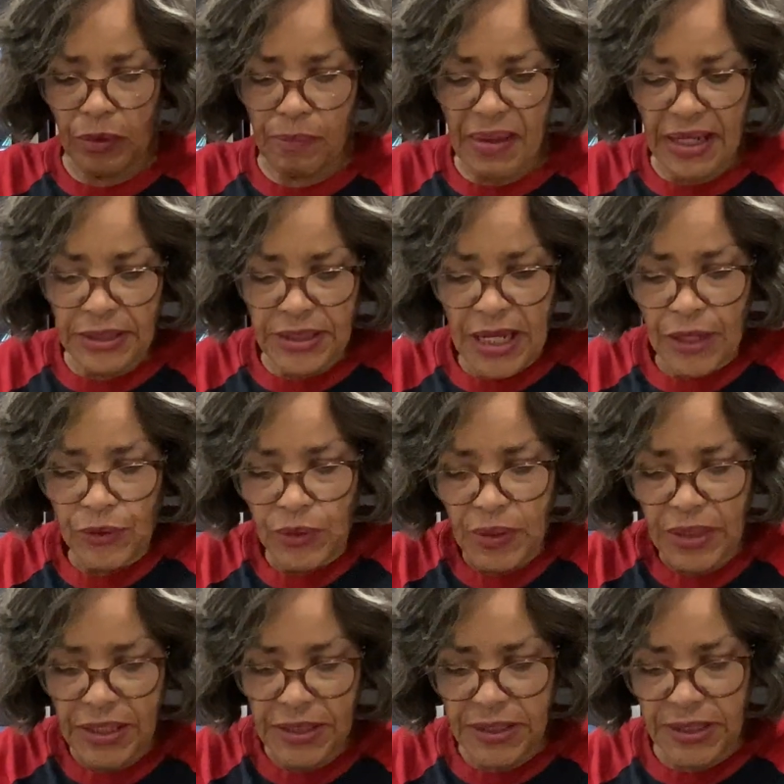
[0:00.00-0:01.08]
back down on
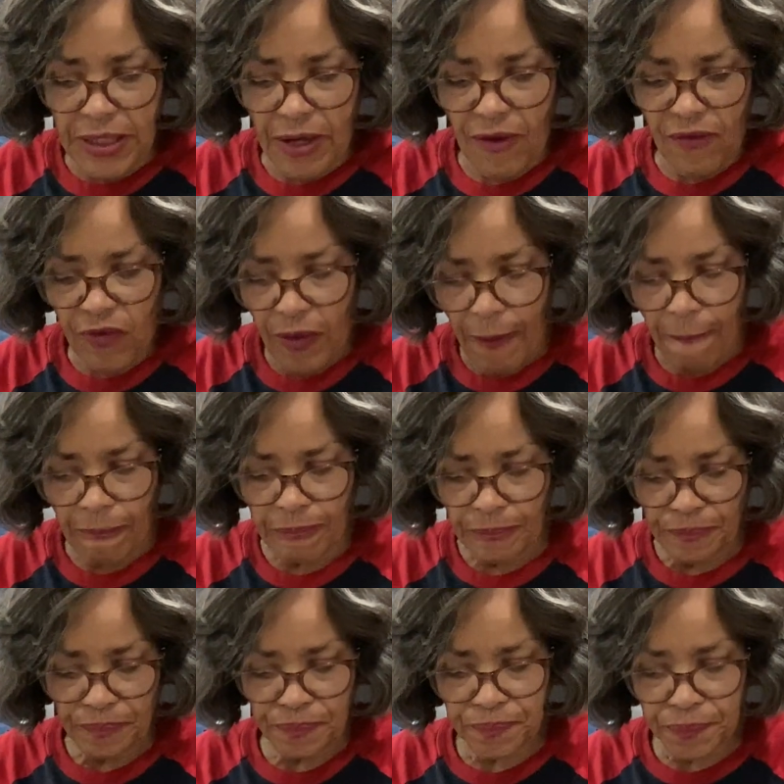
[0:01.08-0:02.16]
itself,
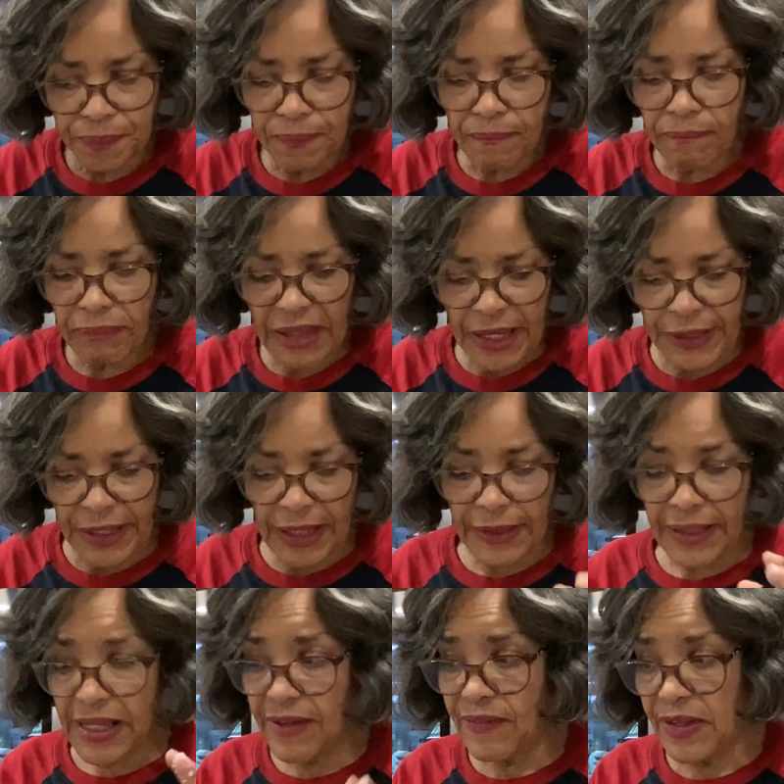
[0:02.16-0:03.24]
and I'll
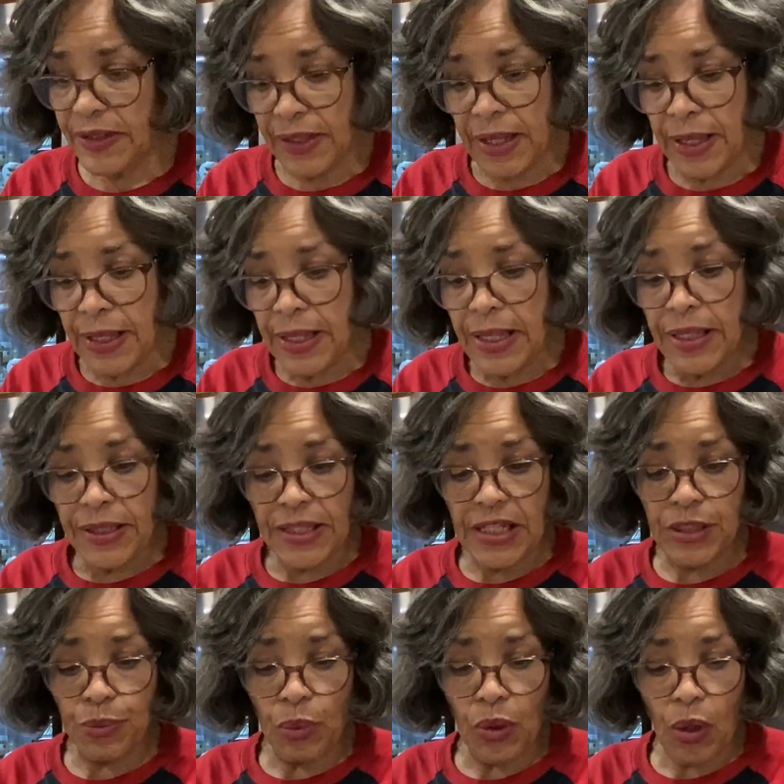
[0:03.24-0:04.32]
leave it. This
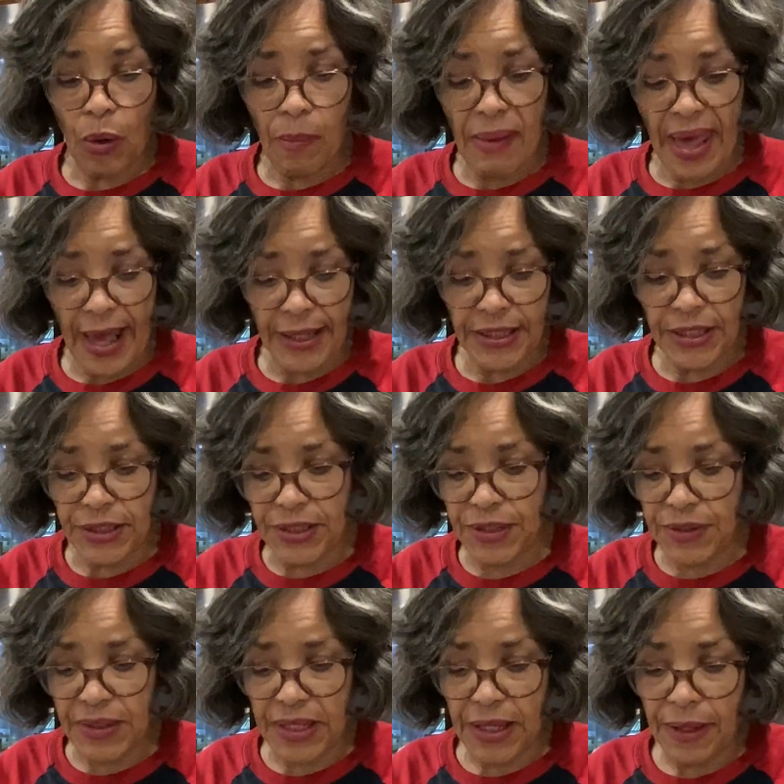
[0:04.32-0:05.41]
will go back into
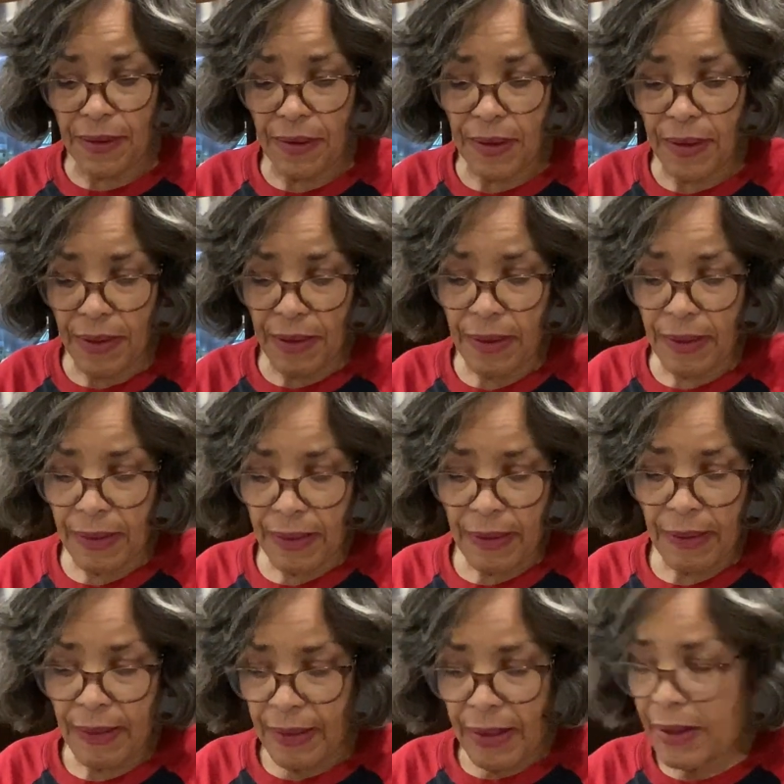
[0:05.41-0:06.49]
the
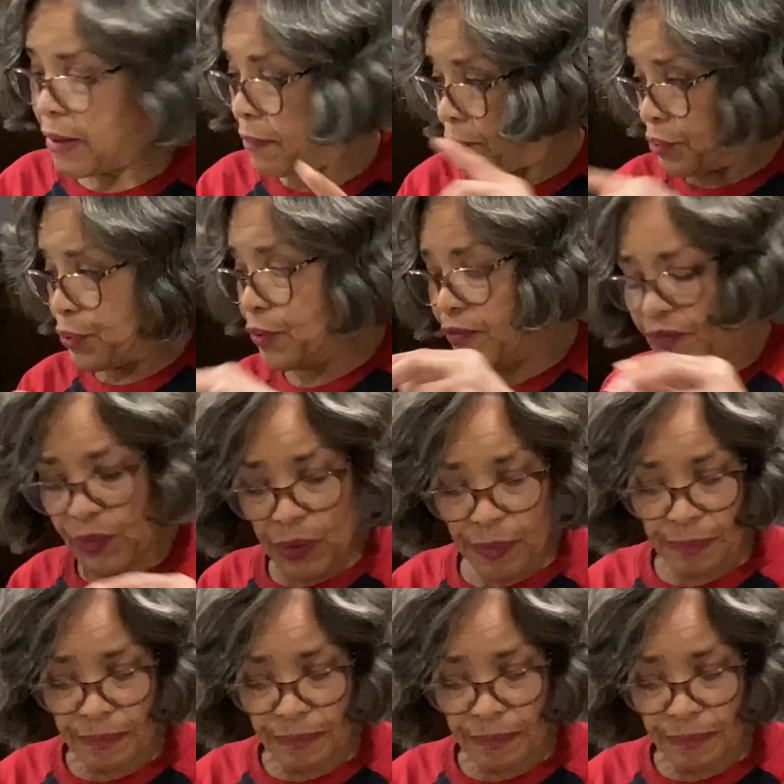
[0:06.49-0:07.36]
proofer